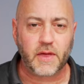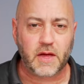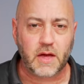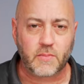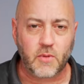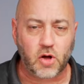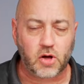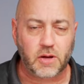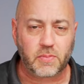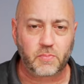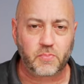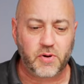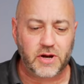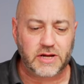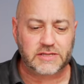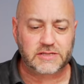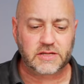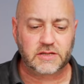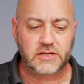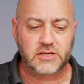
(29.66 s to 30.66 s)
They come all
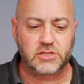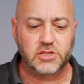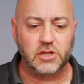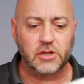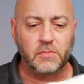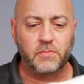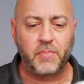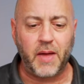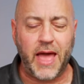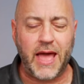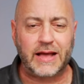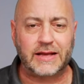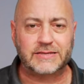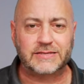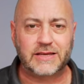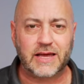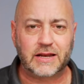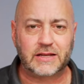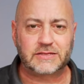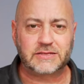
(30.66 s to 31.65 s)
compressed in these little
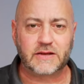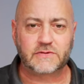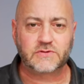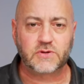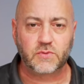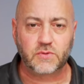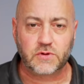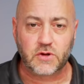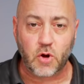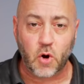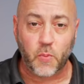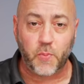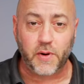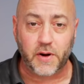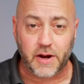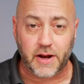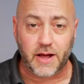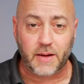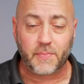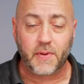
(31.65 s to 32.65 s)
bags kind of stuff, so when you
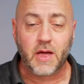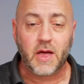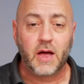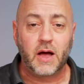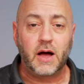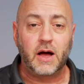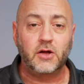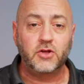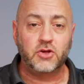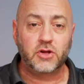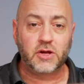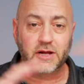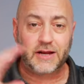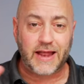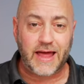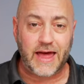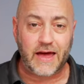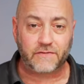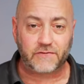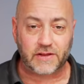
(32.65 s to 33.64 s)
open it up, you're going
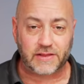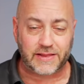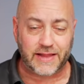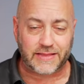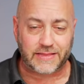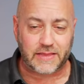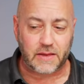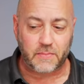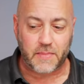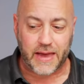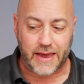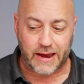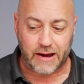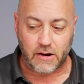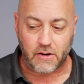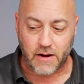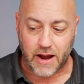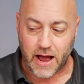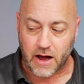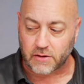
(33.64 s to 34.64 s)
to have to let them
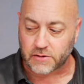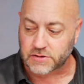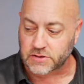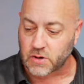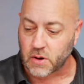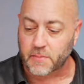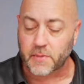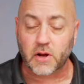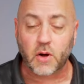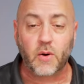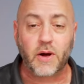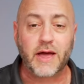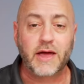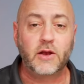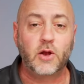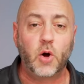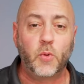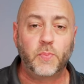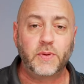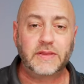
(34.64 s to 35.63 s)
air out. So I'm going to go ahead
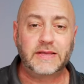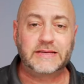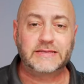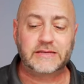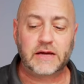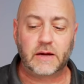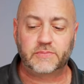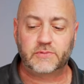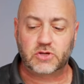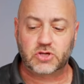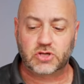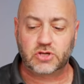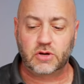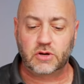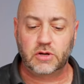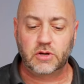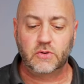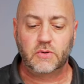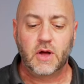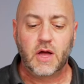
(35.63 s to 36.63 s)
and open these up to show
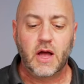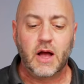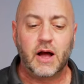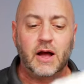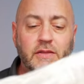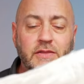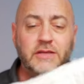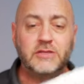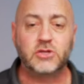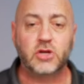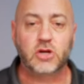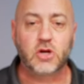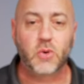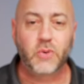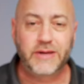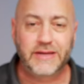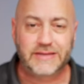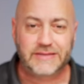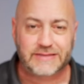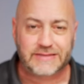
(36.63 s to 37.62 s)
you. These are
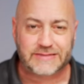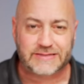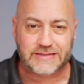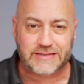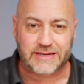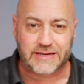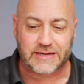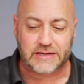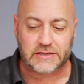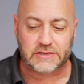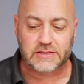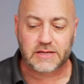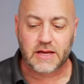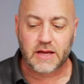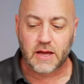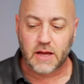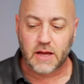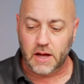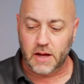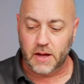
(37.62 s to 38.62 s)
queen-size
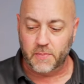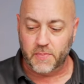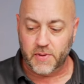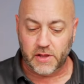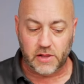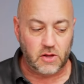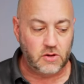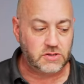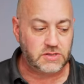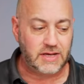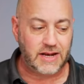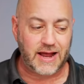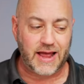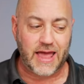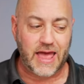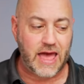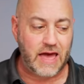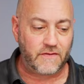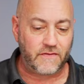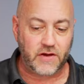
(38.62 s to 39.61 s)
pillows that I
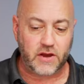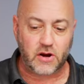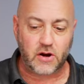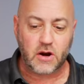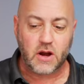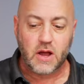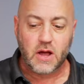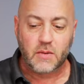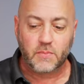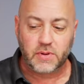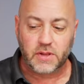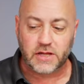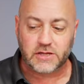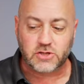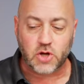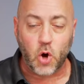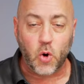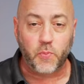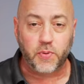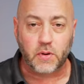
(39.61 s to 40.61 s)
have here, but
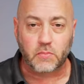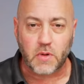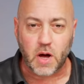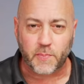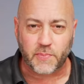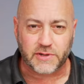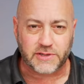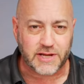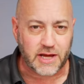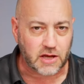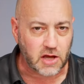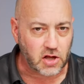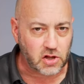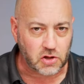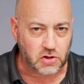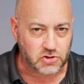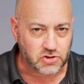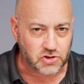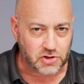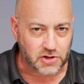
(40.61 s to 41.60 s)
let's open them up and take a
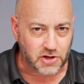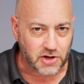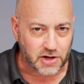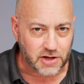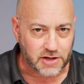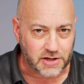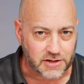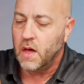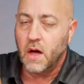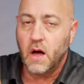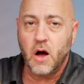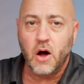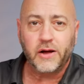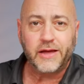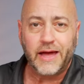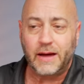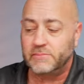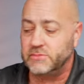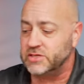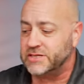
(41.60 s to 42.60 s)
closer look.
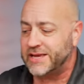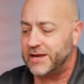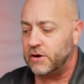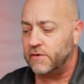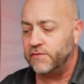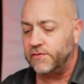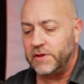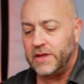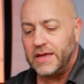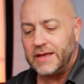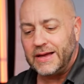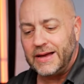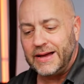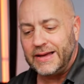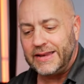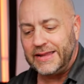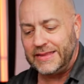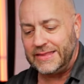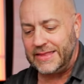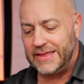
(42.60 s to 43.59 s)
Okay, I'm just carefully
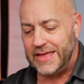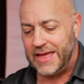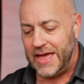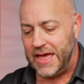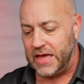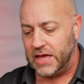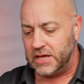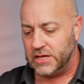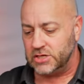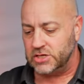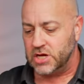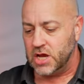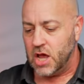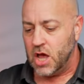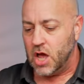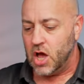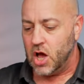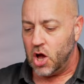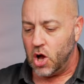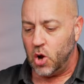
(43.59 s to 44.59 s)
cutting the edge
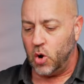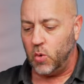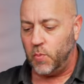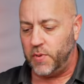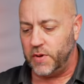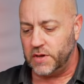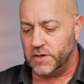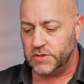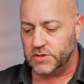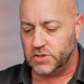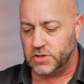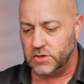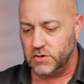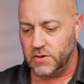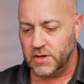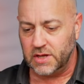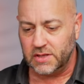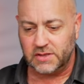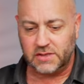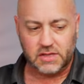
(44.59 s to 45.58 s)
open to
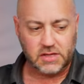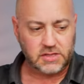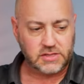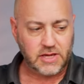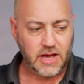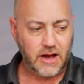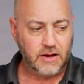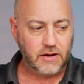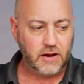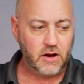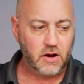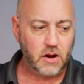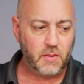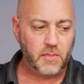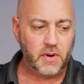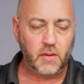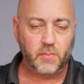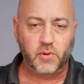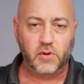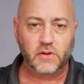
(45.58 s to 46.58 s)
get this out here. I'm
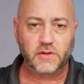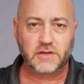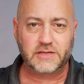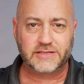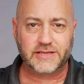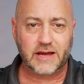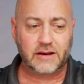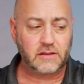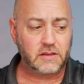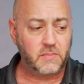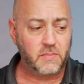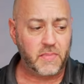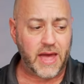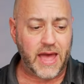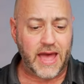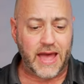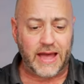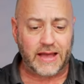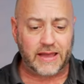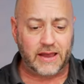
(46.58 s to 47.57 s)
going to pull this out of the
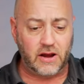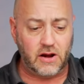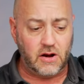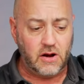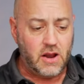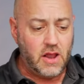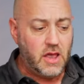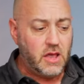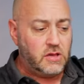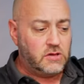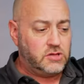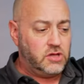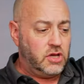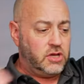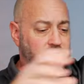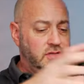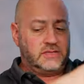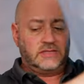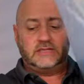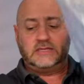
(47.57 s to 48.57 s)
bag here so you
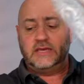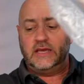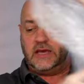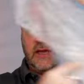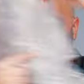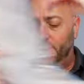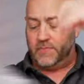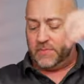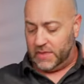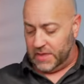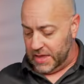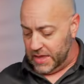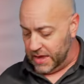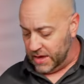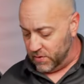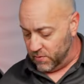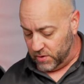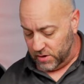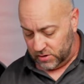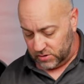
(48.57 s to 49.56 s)
can see.
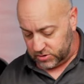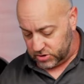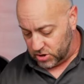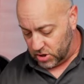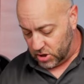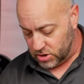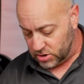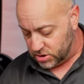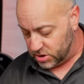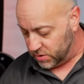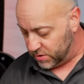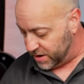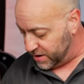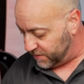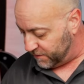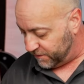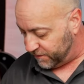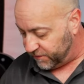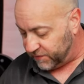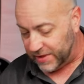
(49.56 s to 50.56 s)
It will start to
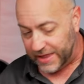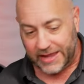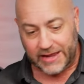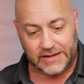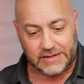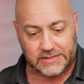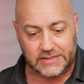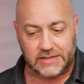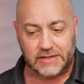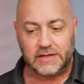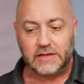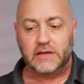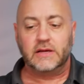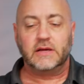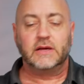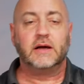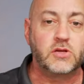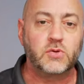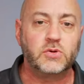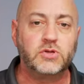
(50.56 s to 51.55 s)
inflate.
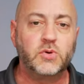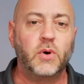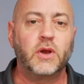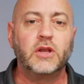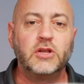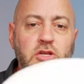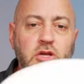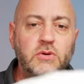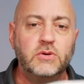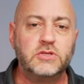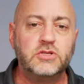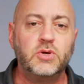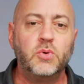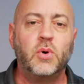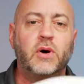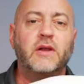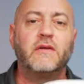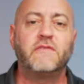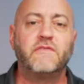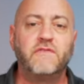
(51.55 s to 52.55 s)
So what you want to do is you
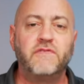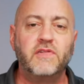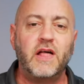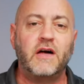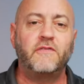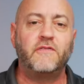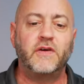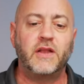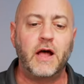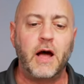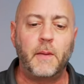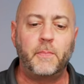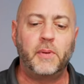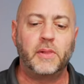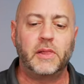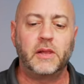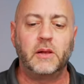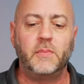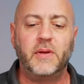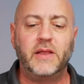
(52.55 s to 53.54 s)
want to fluff it up a
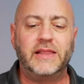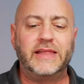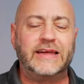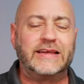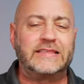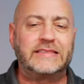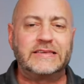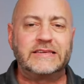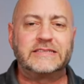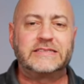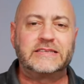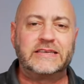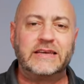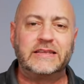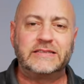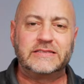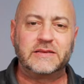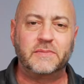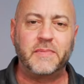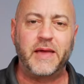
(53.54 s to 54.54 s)
little bit like this,
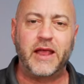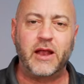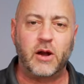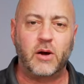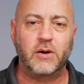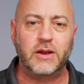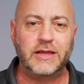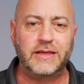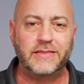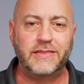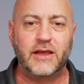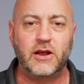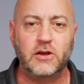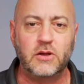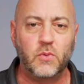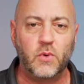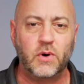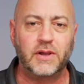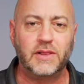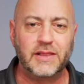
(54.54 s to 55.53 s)
get some air in there.
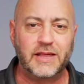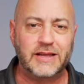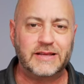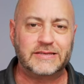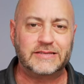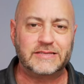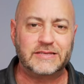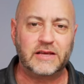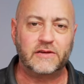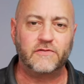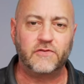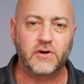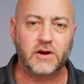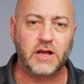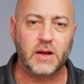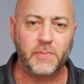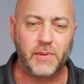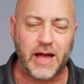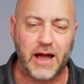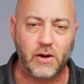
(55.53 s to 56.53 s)
You want to let it sit for a
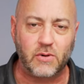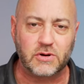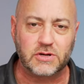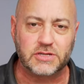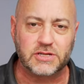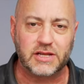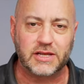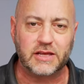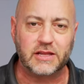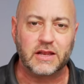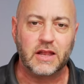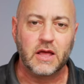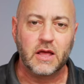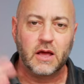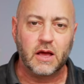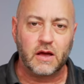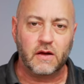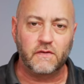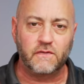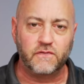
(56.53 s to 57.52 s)
couple hours to get
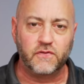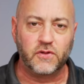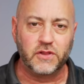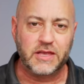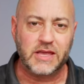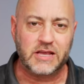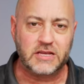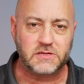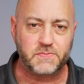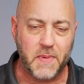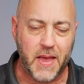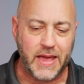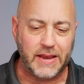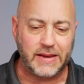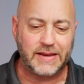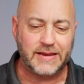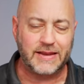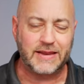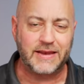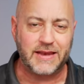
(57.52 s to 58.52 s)
fully
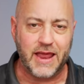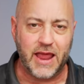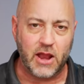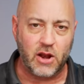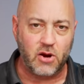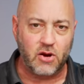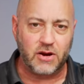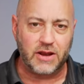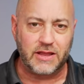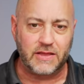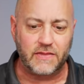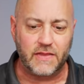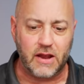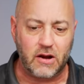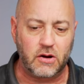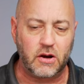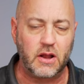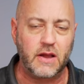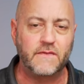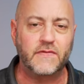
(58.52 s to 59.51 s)
expanded in air in
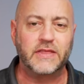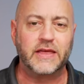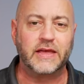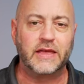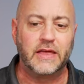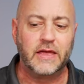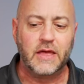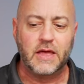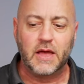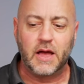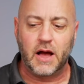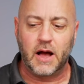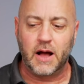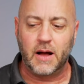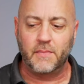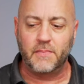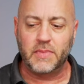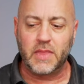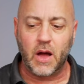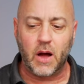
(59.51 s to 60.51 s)
there and everything.
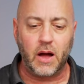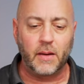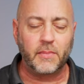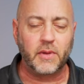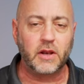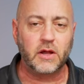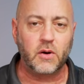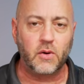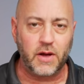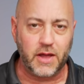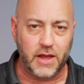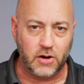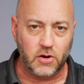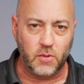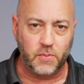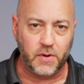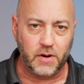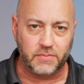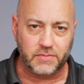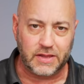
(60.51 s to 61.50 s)
Now I'm going to go ahead and
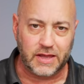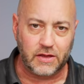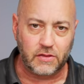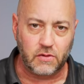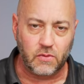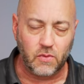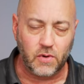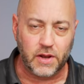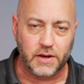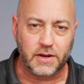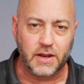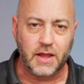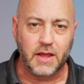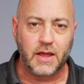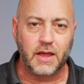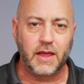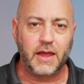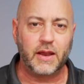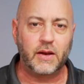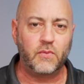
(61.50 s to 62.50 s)
open up the other one,
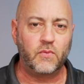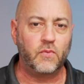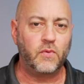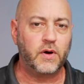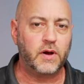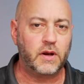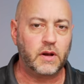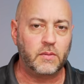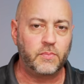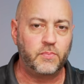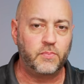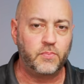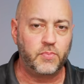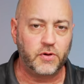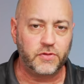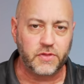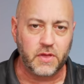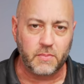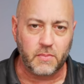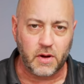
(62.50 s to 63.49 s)
and we're going to
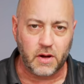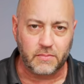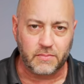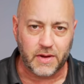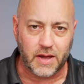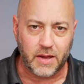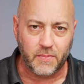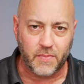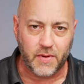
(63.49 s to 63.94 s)
put them on my